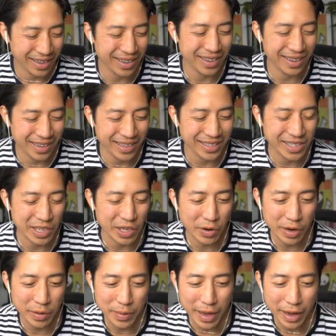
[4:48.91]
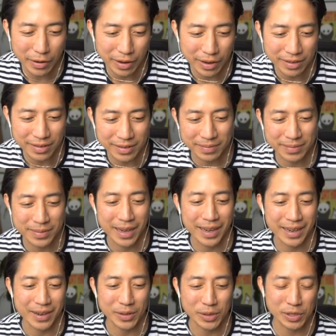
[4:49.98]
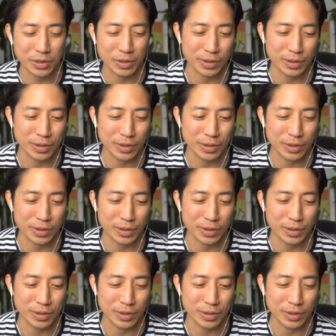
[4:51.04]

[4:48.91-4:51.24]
That's a great background. I'd also